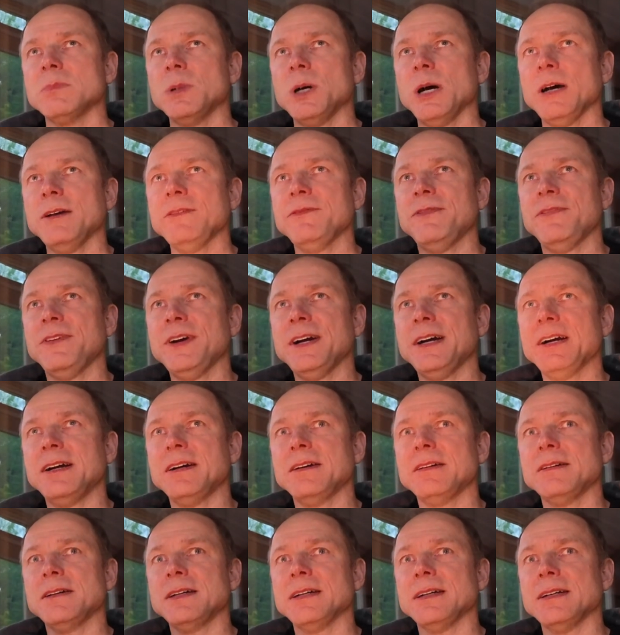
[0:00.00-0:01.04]

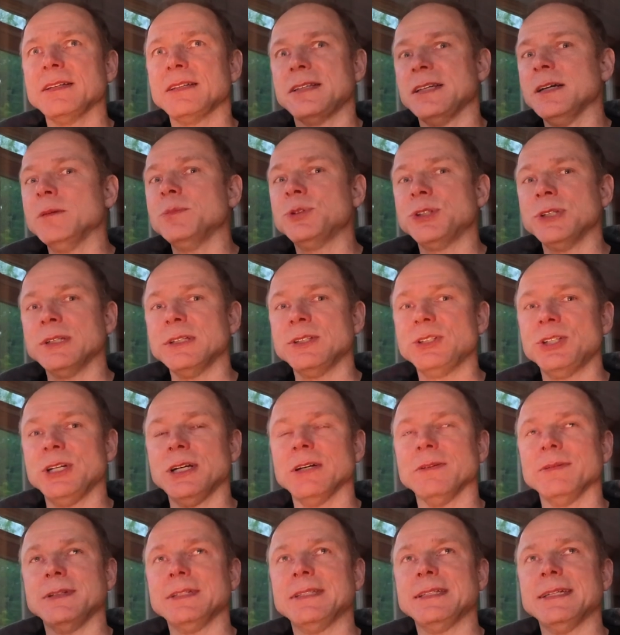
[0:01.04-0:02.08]
assumptions,
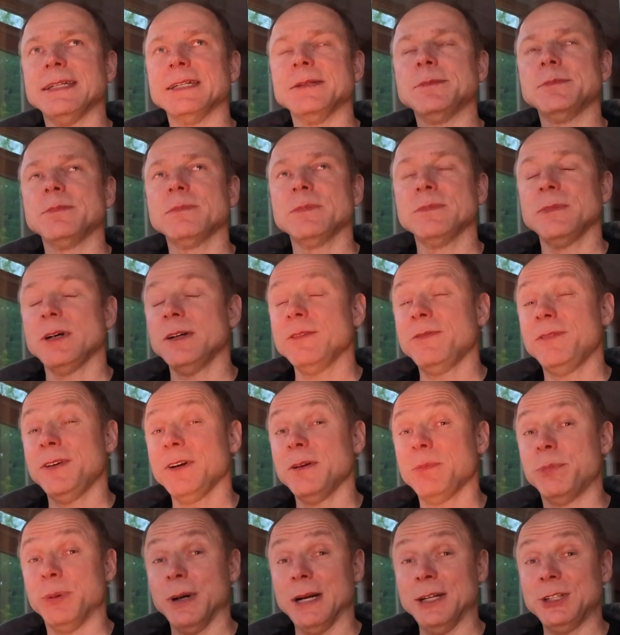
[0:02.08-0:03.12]
shall we say.
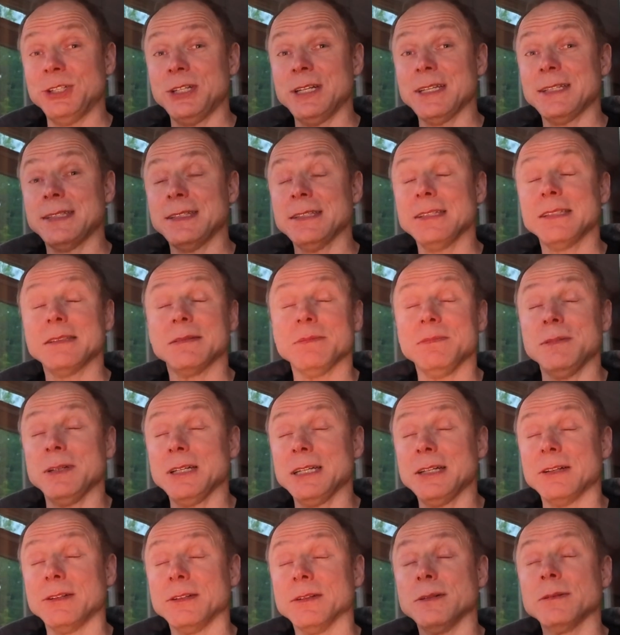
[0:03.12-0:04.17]
Unfair prejudices,
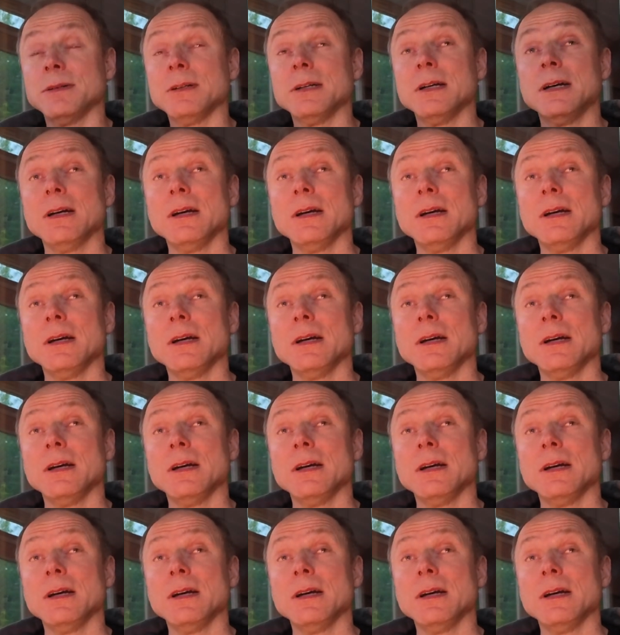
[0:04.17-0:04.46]
I don't know.